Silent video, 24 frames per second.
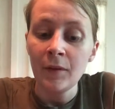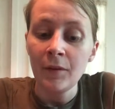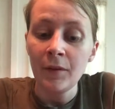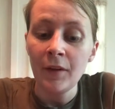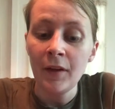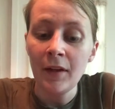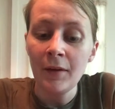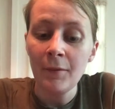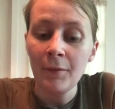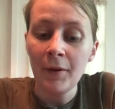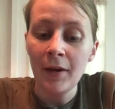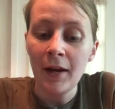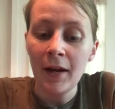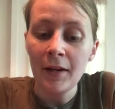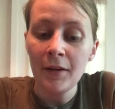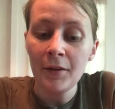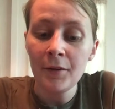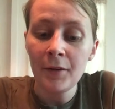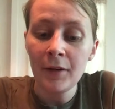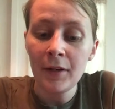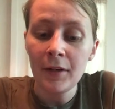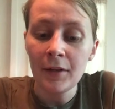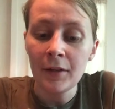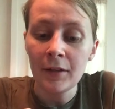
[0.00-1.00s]
And then what I
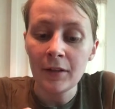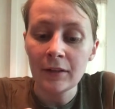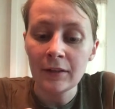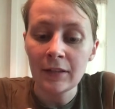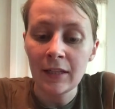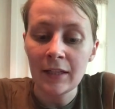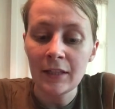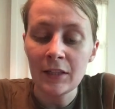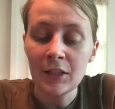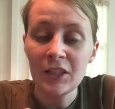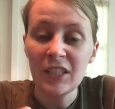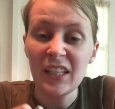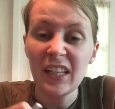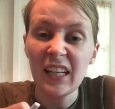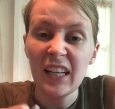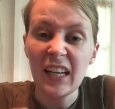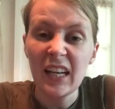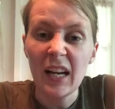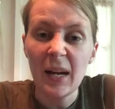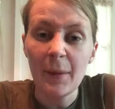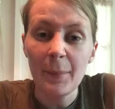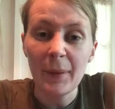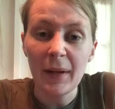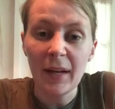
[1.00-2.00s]
do here is I just heat
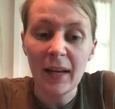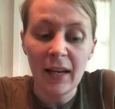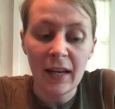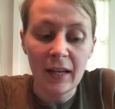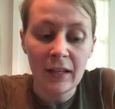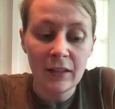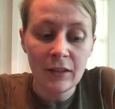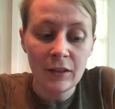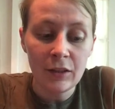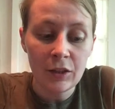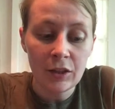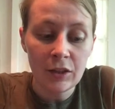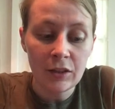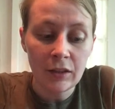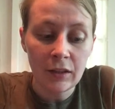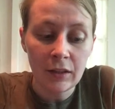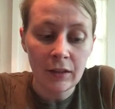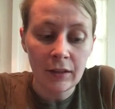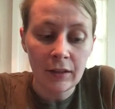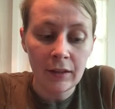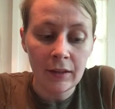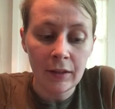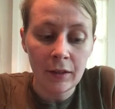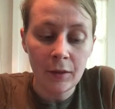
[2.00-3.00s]
it up again just a
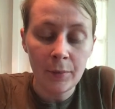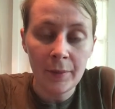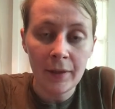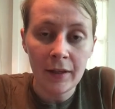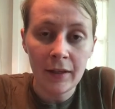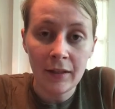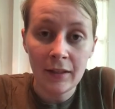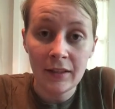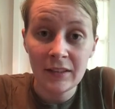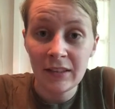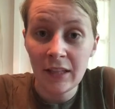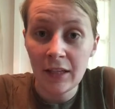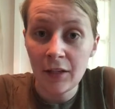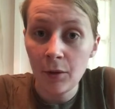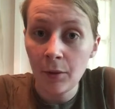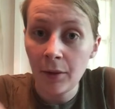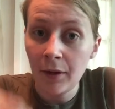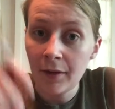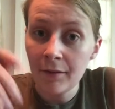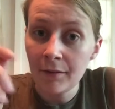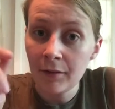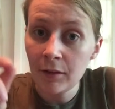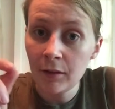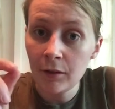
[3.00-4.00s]
little bit, because I know I
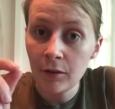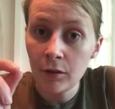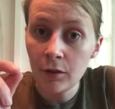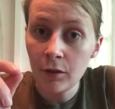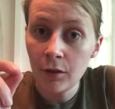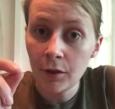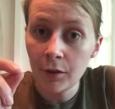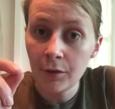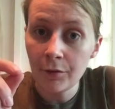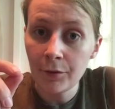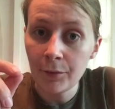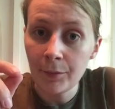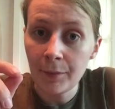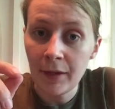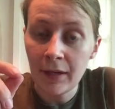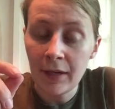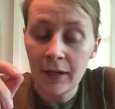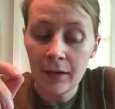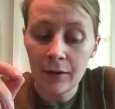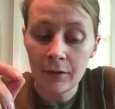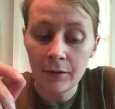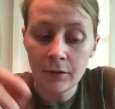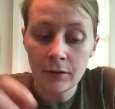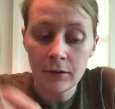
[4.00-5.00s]
have a little curve in my
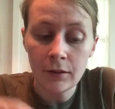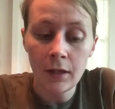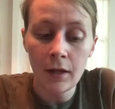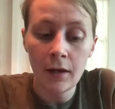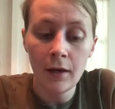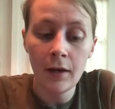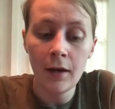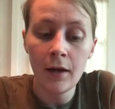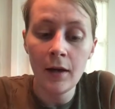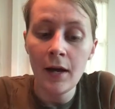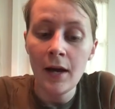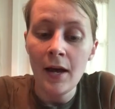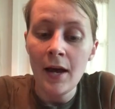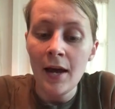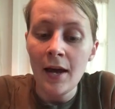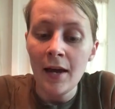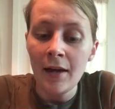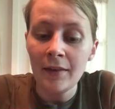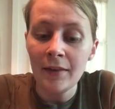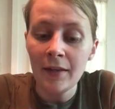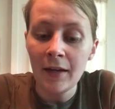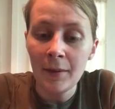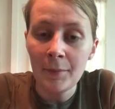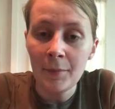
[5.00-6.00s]
nails.
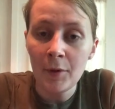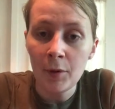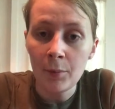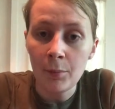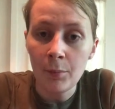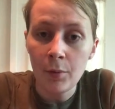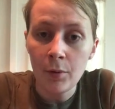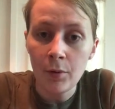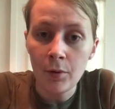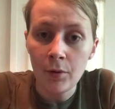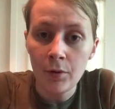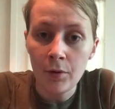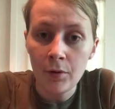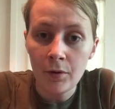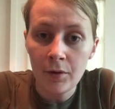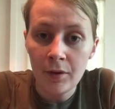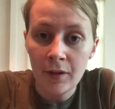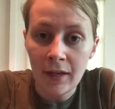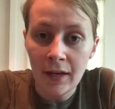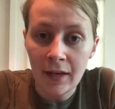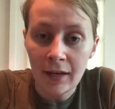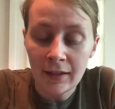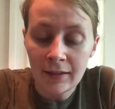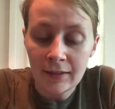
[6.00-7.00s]
And then I'm going to pull
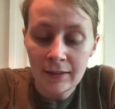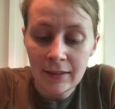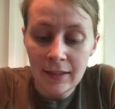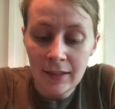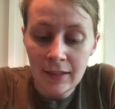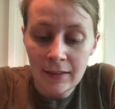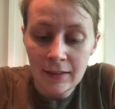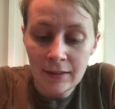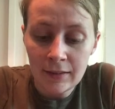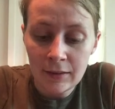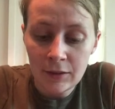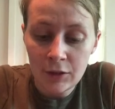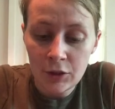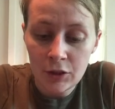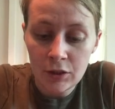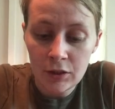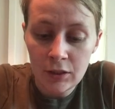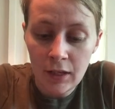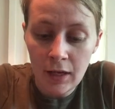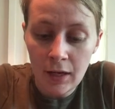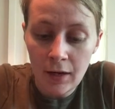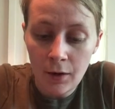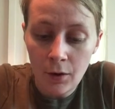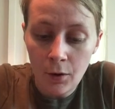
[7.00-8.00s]
the excess
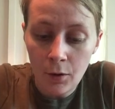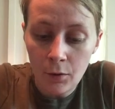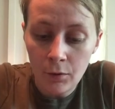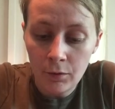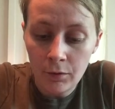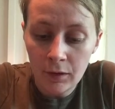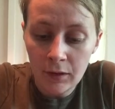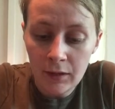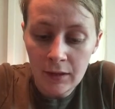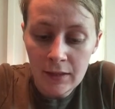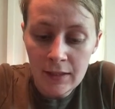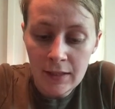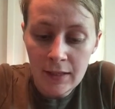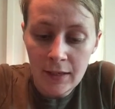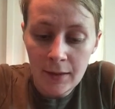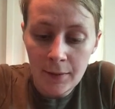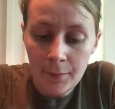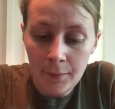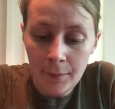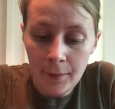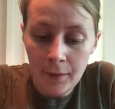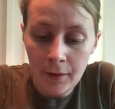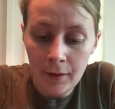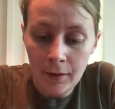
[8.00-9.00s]
just kind of over the
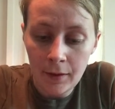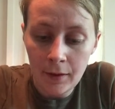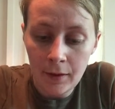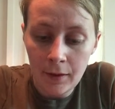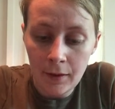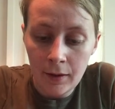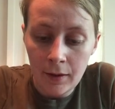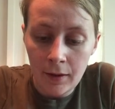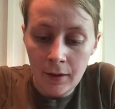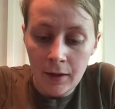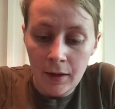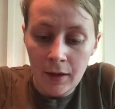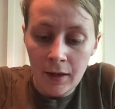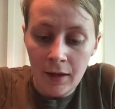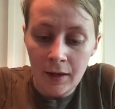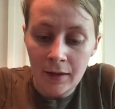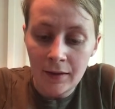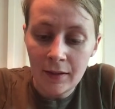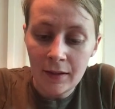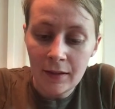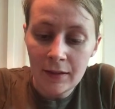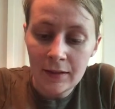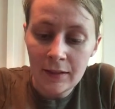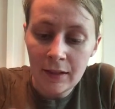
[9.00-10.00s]
tip,
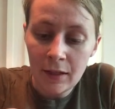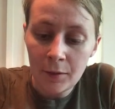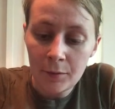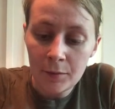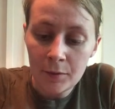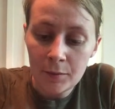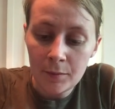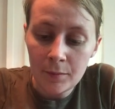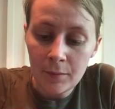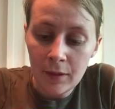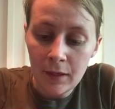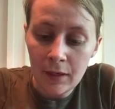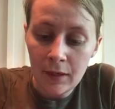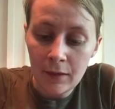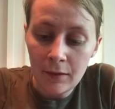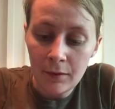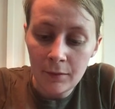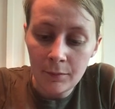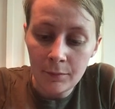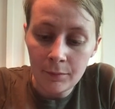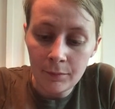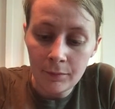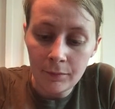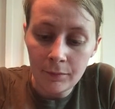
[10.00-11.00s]
and this helps me